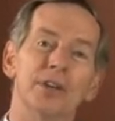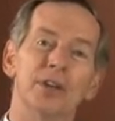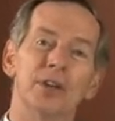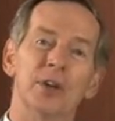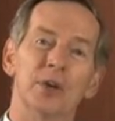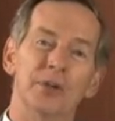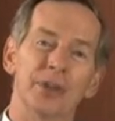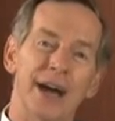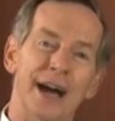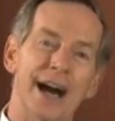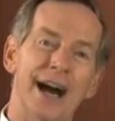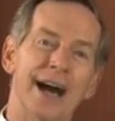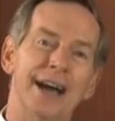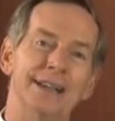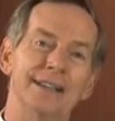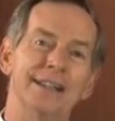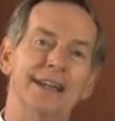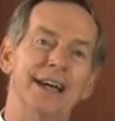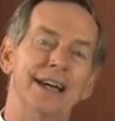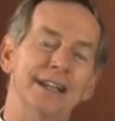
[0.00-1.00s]
You know, the
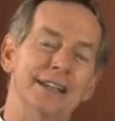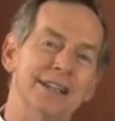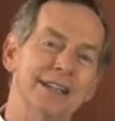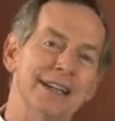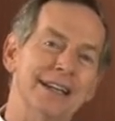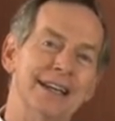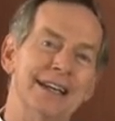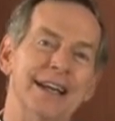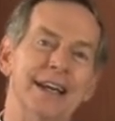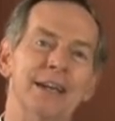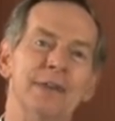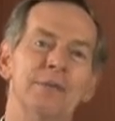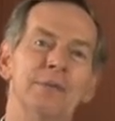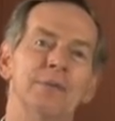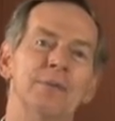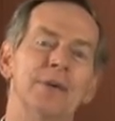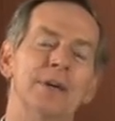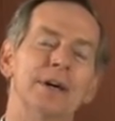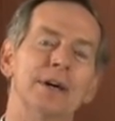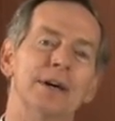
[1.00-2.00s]
high-tech
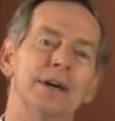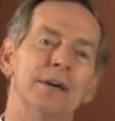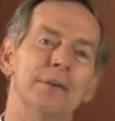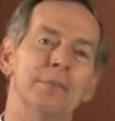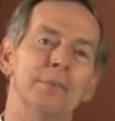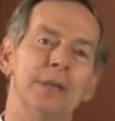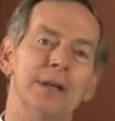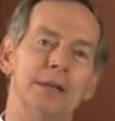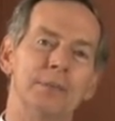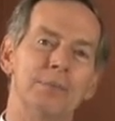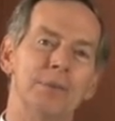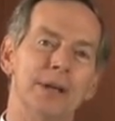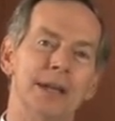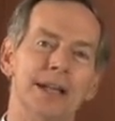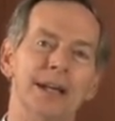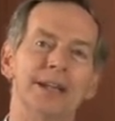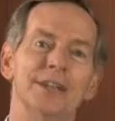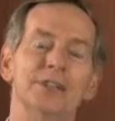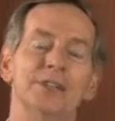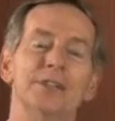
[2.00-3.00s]
DNA
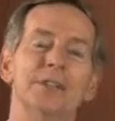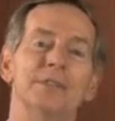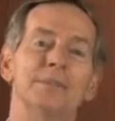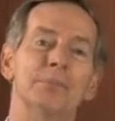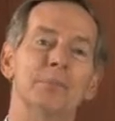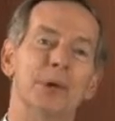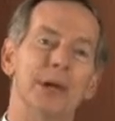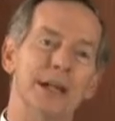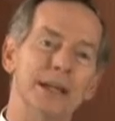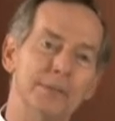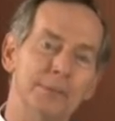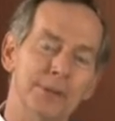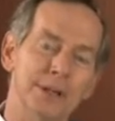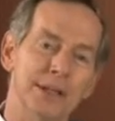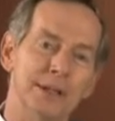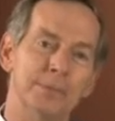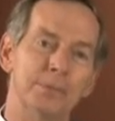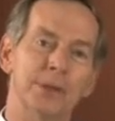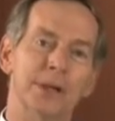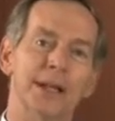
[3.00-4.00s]
manipulation, brain
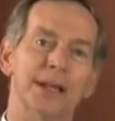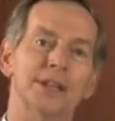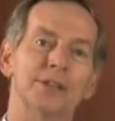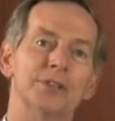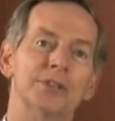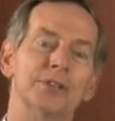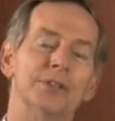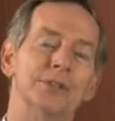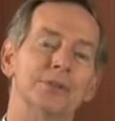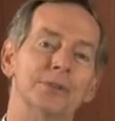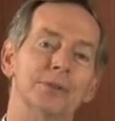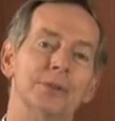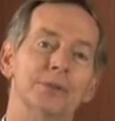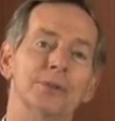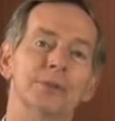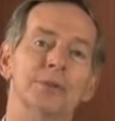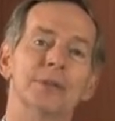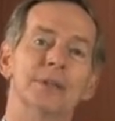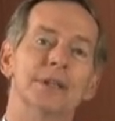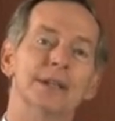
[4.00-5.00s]
manipulation
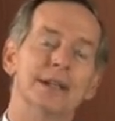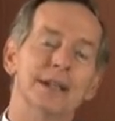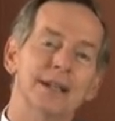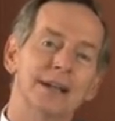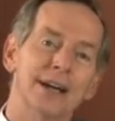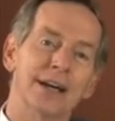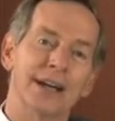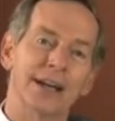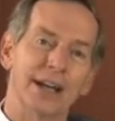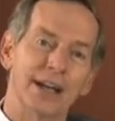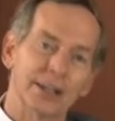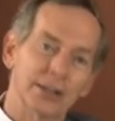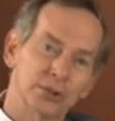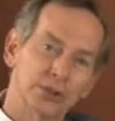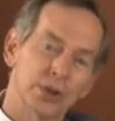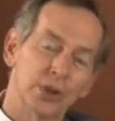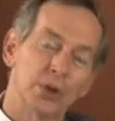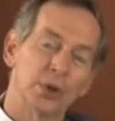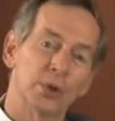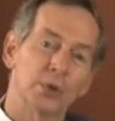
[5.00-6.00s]
through
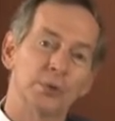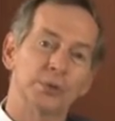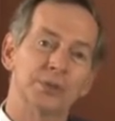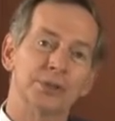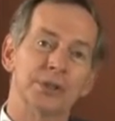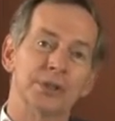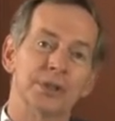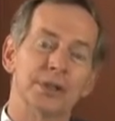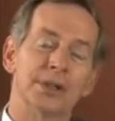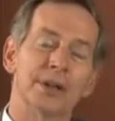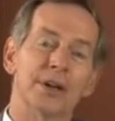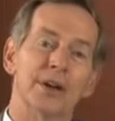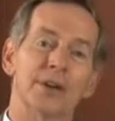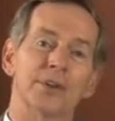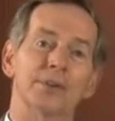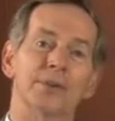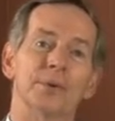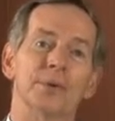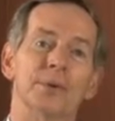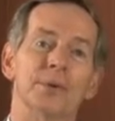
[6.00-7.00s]
electrodes
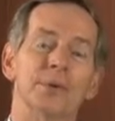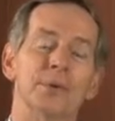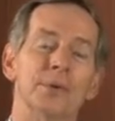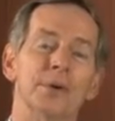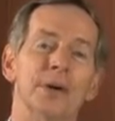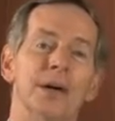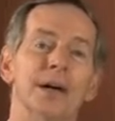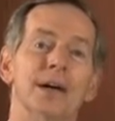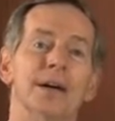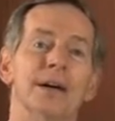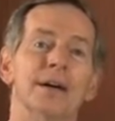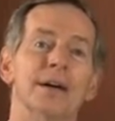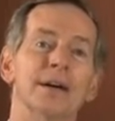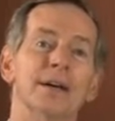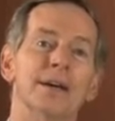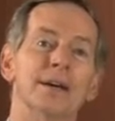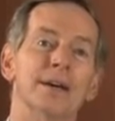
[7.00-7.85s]
or through